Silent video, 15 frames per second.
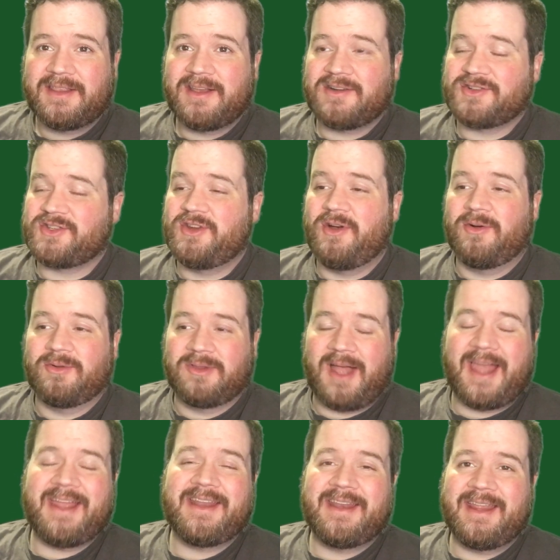There's no
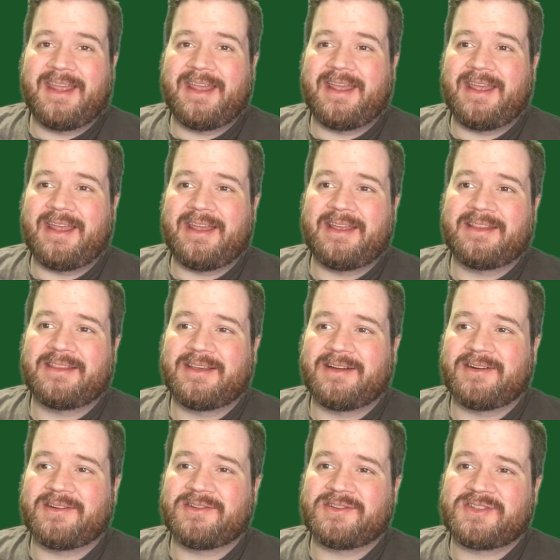lightning.
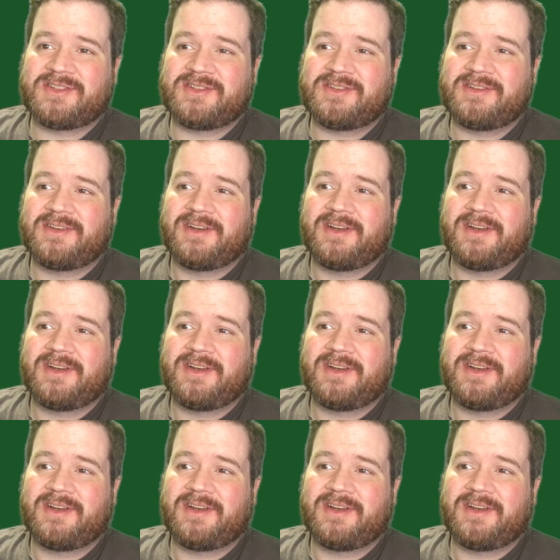There's